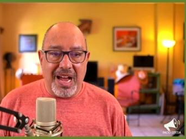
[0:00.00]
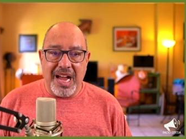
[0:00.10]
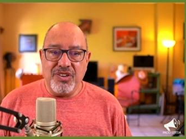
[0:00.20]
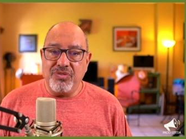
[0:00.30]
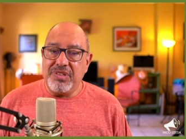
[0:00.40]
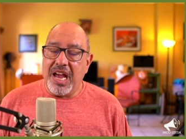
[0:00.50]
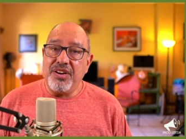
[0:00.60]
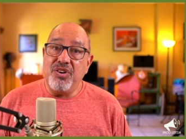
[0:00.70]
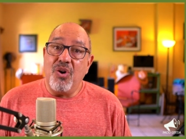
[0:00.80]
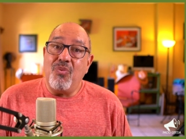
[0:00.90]
I don't I
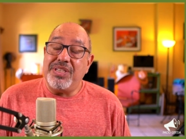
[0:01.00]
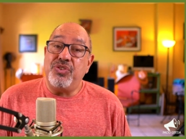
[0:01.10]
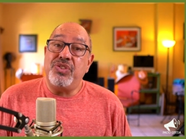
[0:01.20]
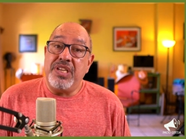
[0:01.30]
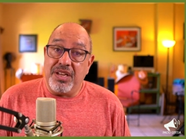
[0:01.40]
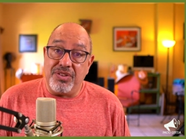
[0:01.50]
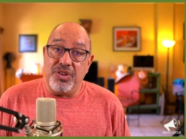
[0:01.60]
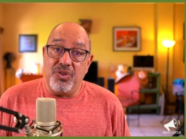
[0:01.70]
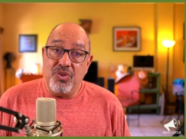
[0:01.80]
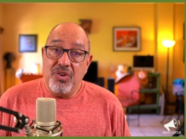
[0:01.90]
don't know what to tell
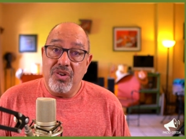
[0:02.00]
you.